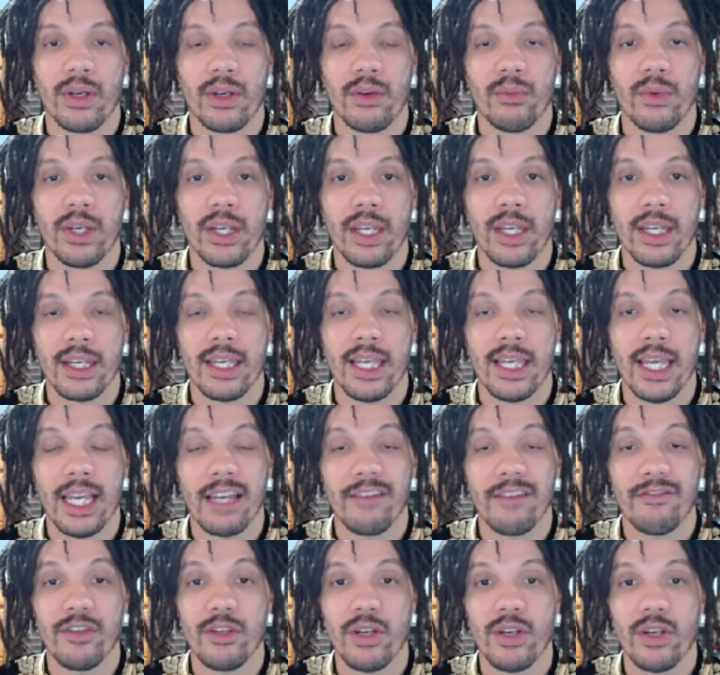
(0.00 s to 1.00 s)
rook and
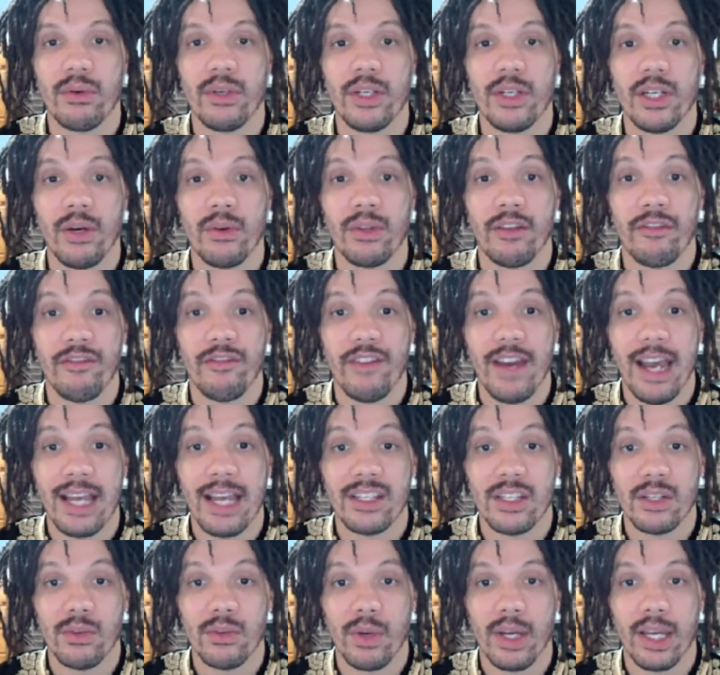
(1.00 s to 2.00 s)
king, if you don't know the
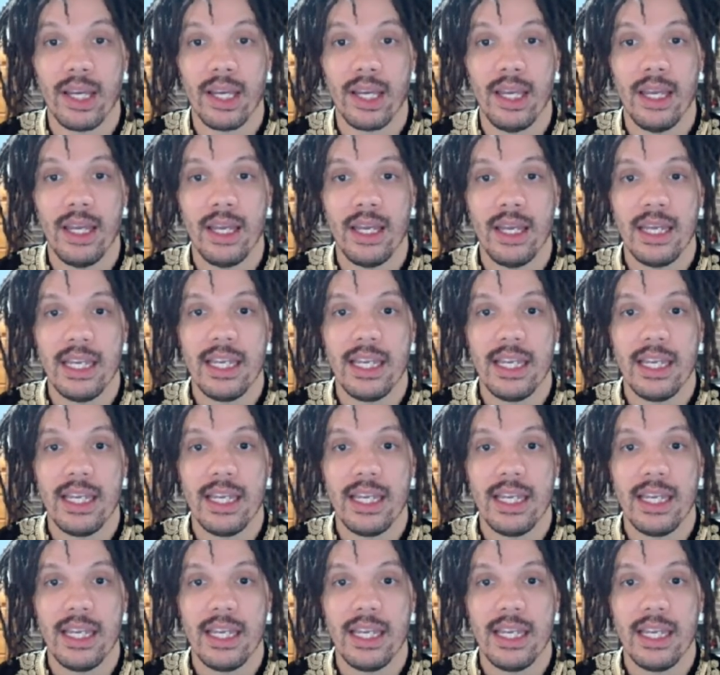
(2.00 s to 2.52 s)
fast way,